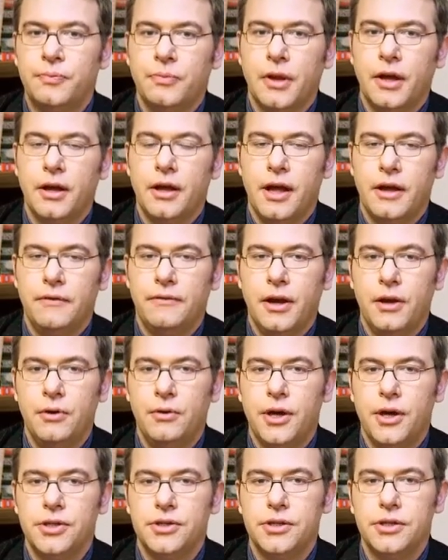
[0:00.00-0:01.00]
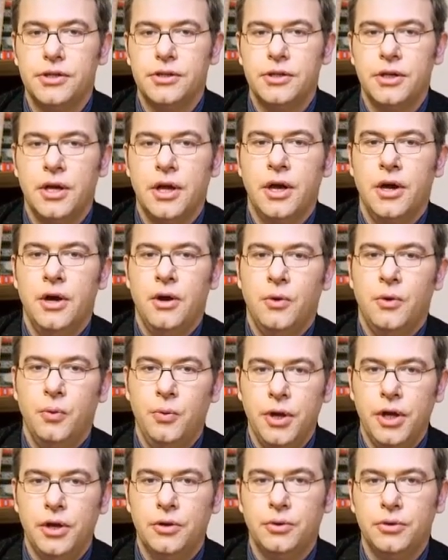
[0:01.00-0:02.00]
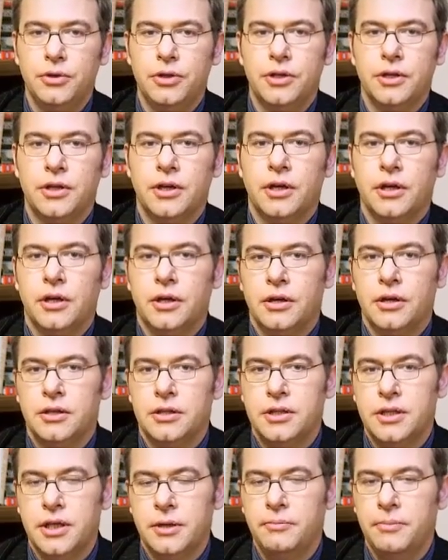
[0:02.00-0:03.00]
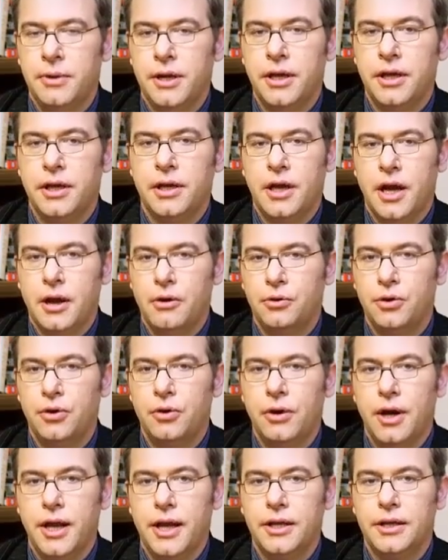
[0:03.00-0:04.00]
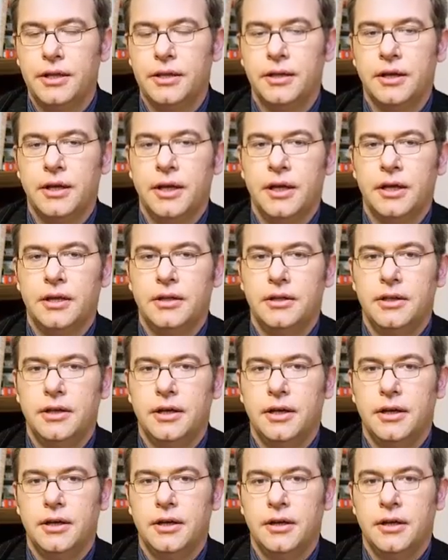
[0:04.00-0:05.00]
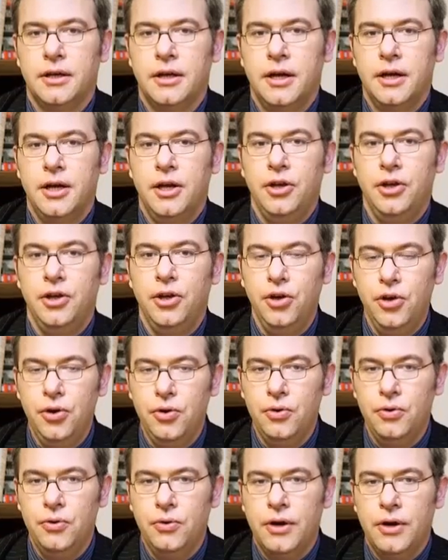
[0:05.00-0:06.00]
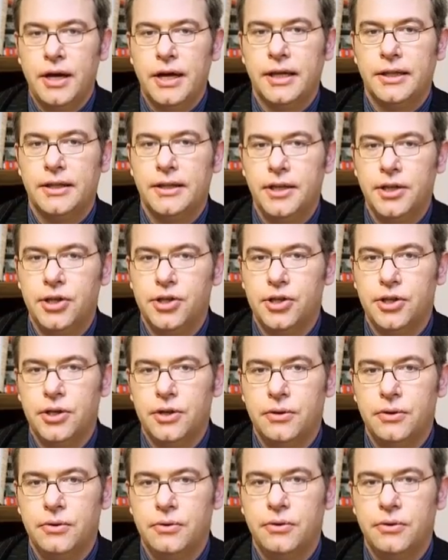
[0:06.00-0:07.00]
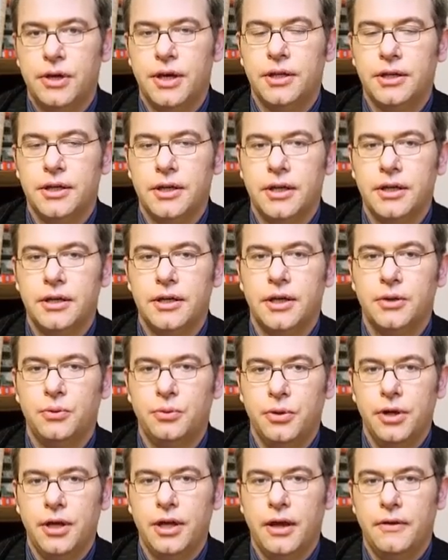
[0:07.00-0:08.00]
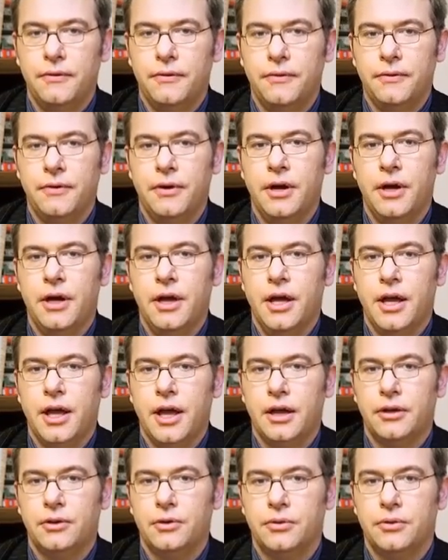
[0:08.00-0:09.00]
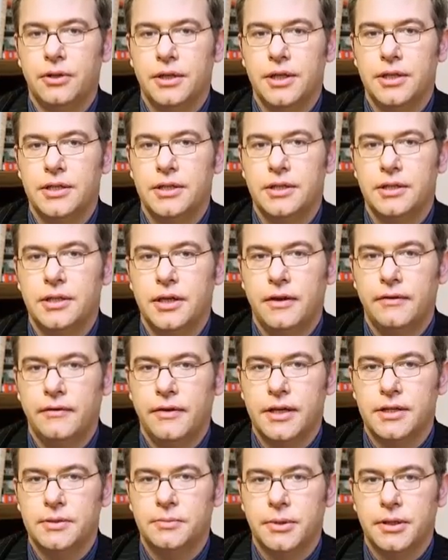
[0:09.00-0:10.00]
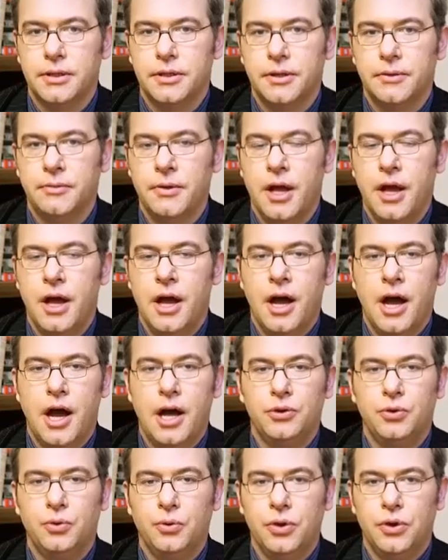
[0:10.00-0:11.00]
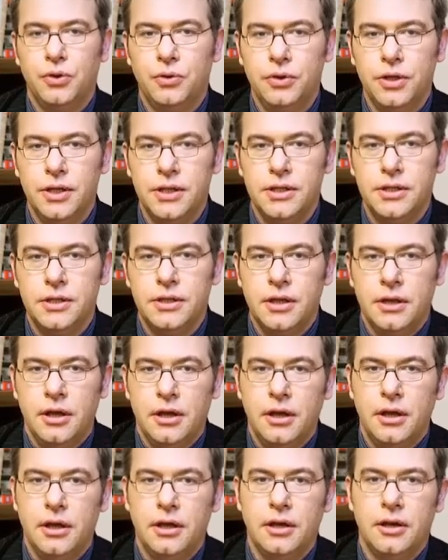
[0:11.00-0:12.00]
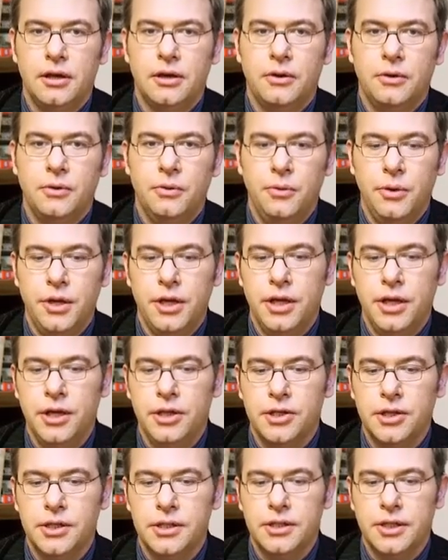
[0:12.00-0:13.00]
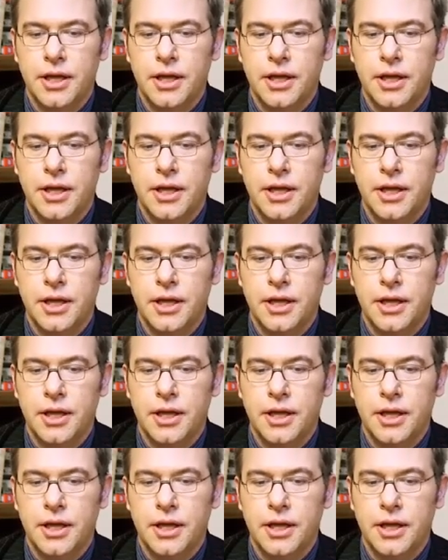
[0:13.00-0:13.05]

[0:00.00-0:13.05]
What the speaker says: evaluations, we could simply calculate the new additional return that we have had on this investment. How do we do this? We just